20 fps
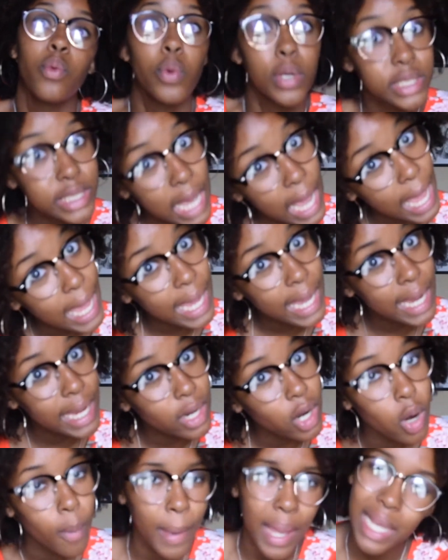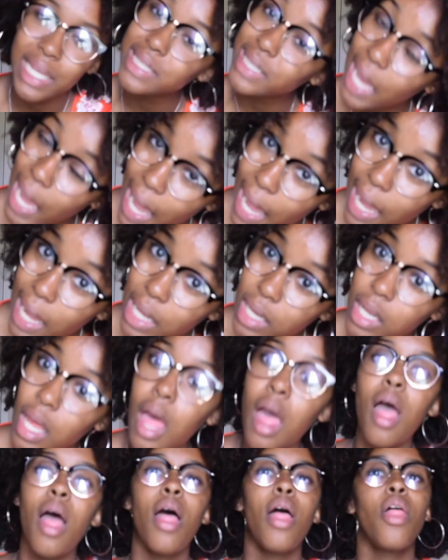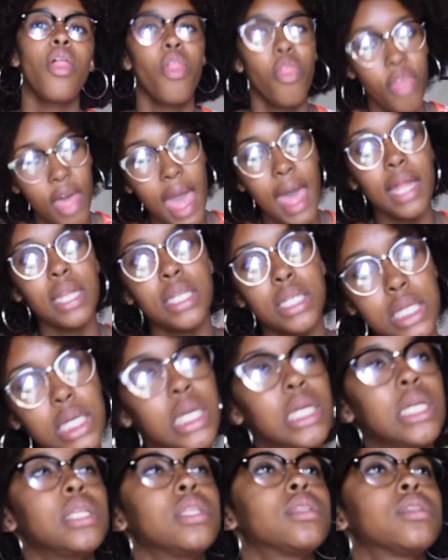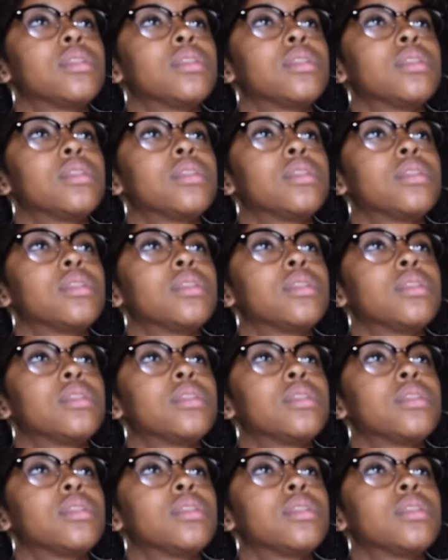retain or maintain that length.